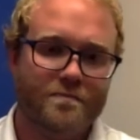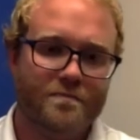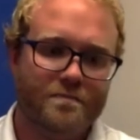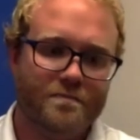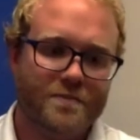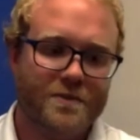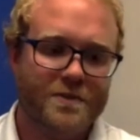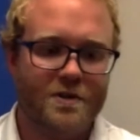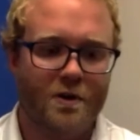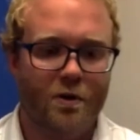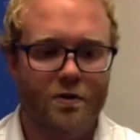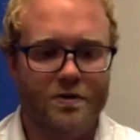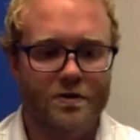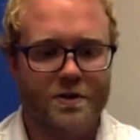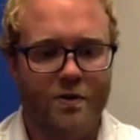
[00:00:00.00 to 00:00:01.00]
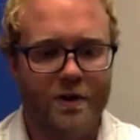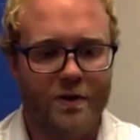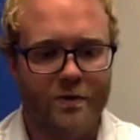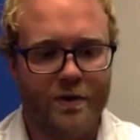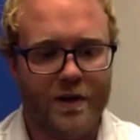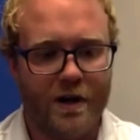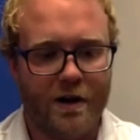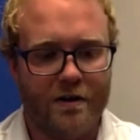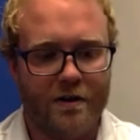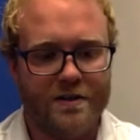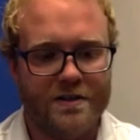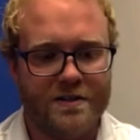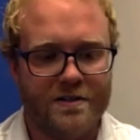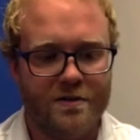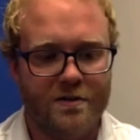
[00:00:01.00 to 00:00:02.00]
So in
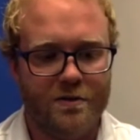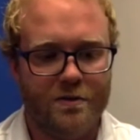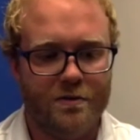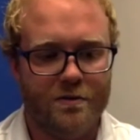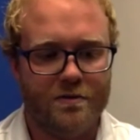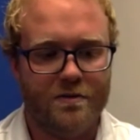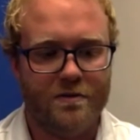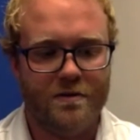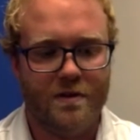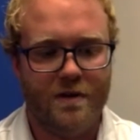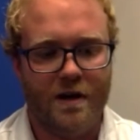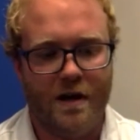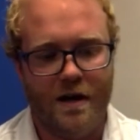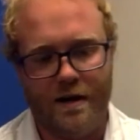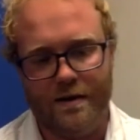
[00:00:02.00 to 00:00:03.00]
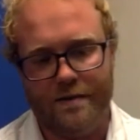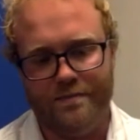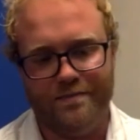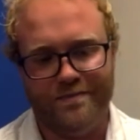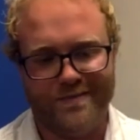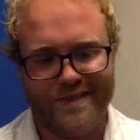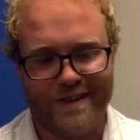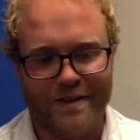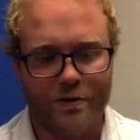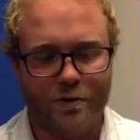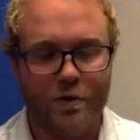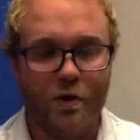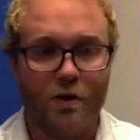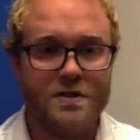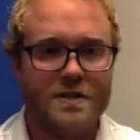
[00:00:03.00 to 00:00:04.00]
regards to the new
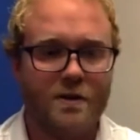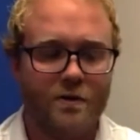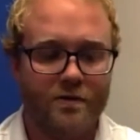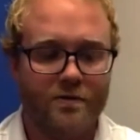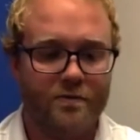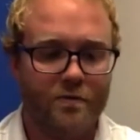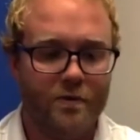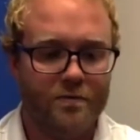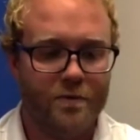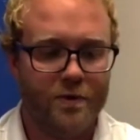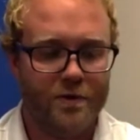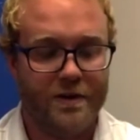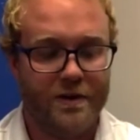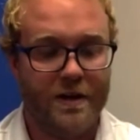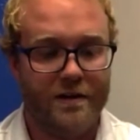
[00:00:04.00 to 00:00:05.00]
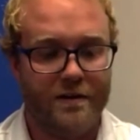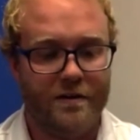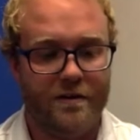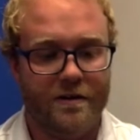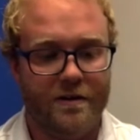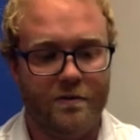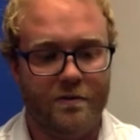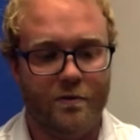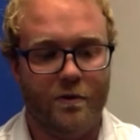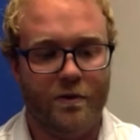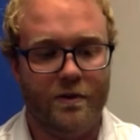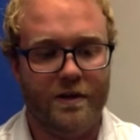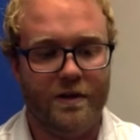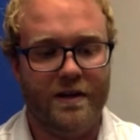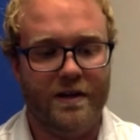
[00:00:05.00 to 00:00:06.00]
course that we've put together,
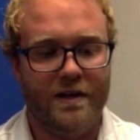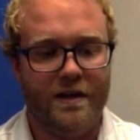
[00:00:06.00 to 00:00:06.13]
really